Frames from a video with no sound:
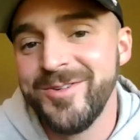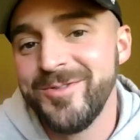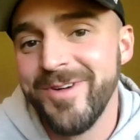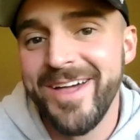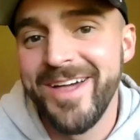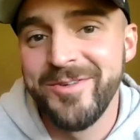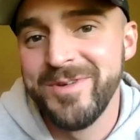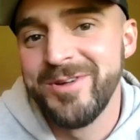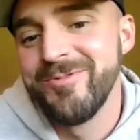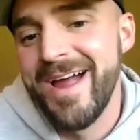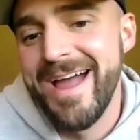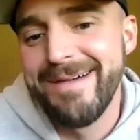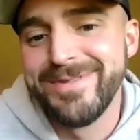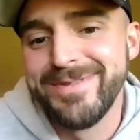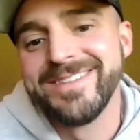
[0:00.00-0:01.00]
who'd rather be
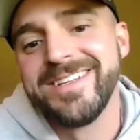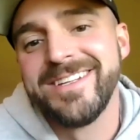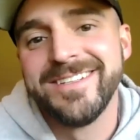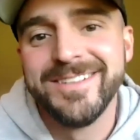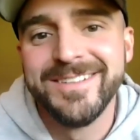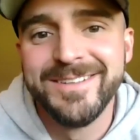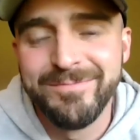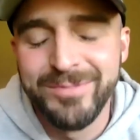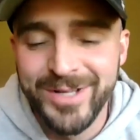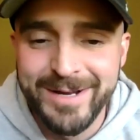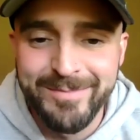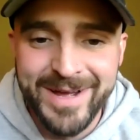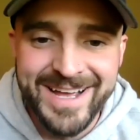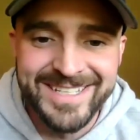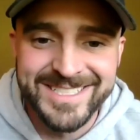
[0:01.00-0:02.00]
rapping than
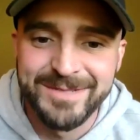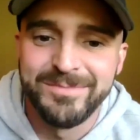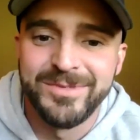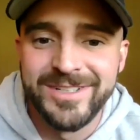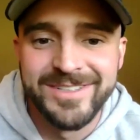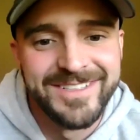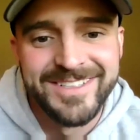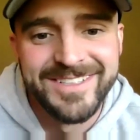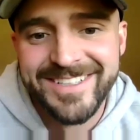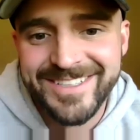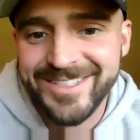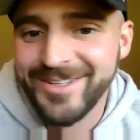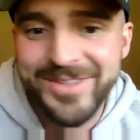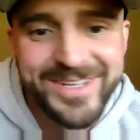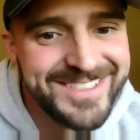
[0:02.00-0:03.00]
playing basketball.
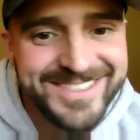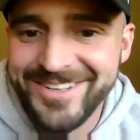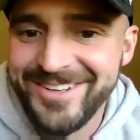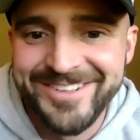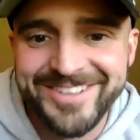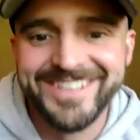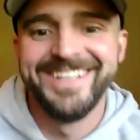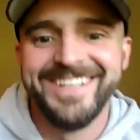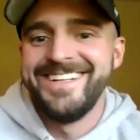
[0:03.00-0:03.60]
You don't think so?